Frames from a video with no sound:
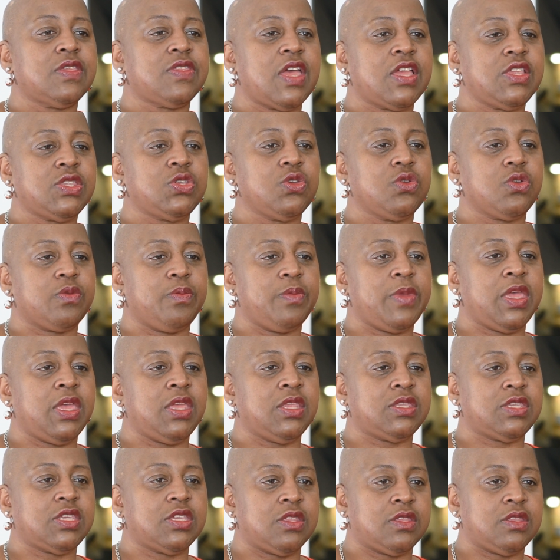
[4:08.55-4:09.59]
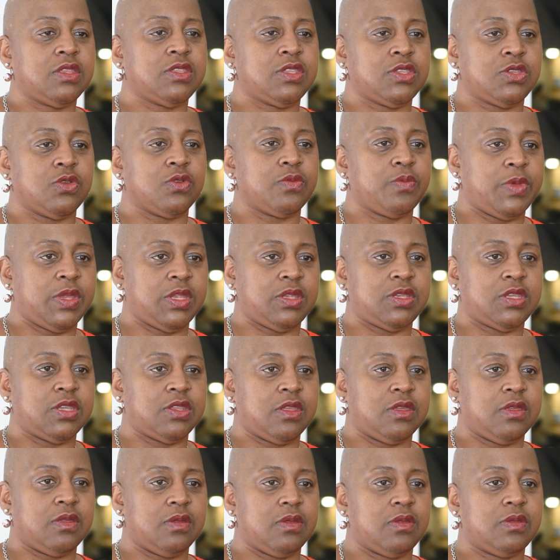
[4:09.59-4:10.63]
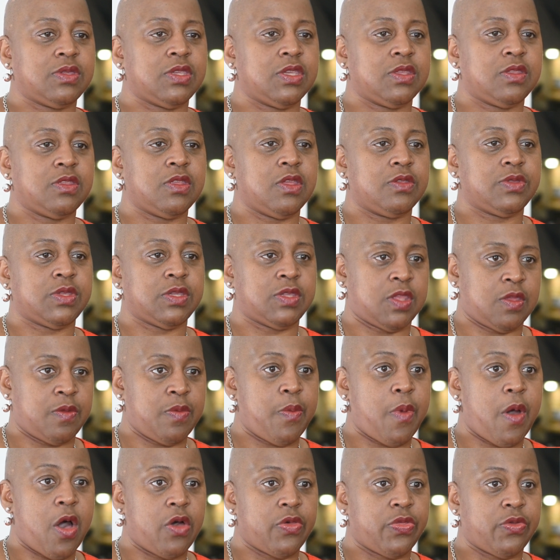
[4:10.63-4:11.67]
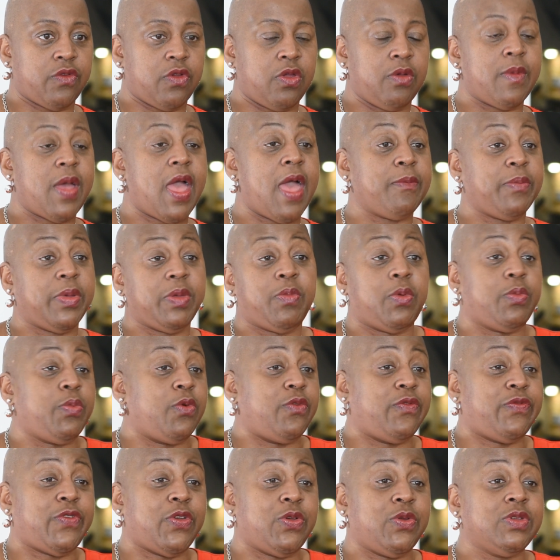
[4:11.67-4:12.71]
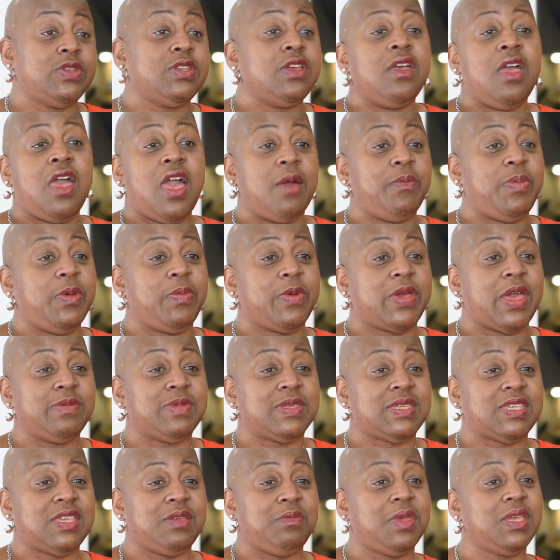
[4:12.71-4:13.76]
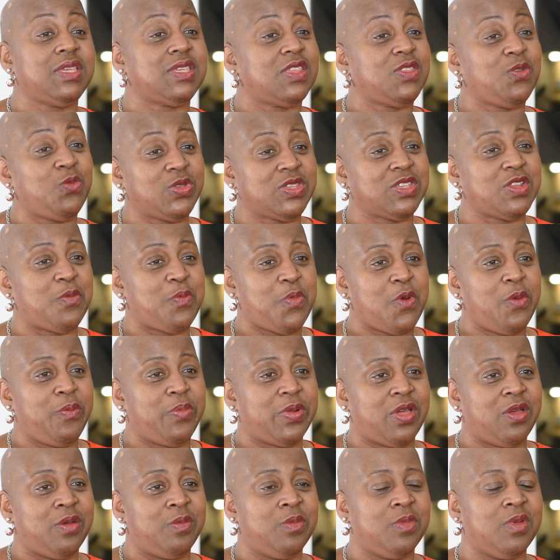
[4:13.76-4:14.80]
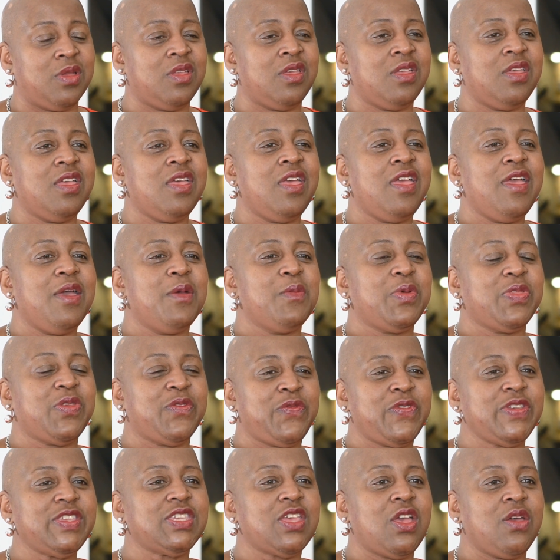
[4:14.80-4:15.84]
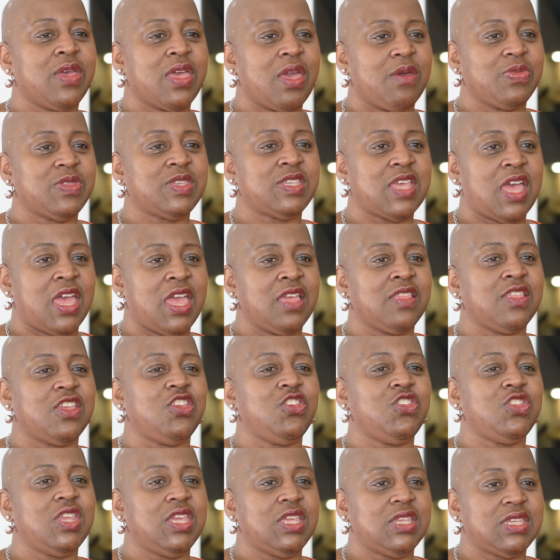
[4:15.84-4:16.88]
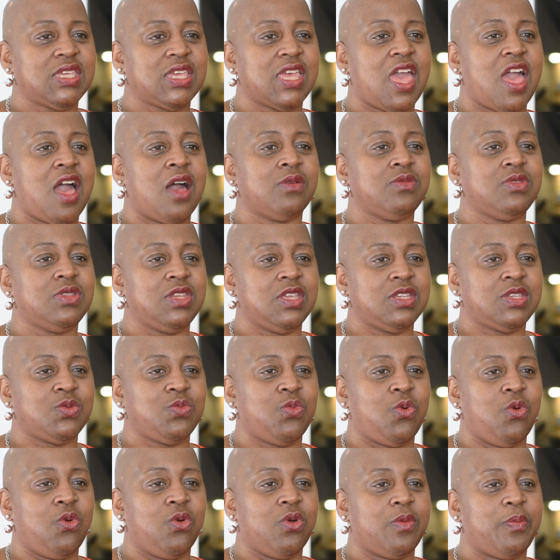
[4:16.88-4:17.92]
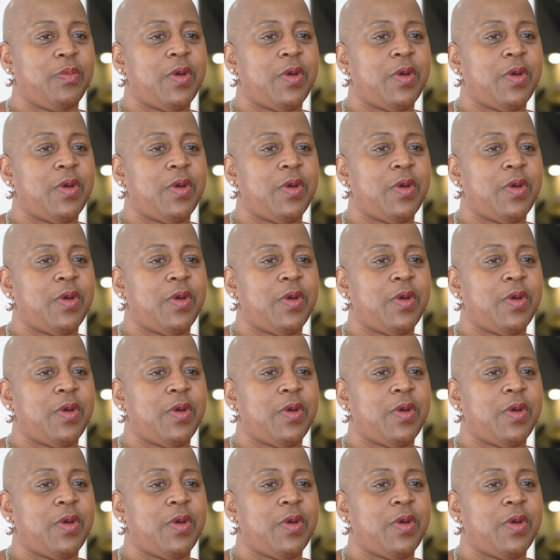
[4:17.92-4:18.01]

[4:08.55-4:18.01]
So they took me to the bathroom, and people brought food, and people came to see me. So there wasn't a problem, but the physio kept saying that you need to get out, you need to walk.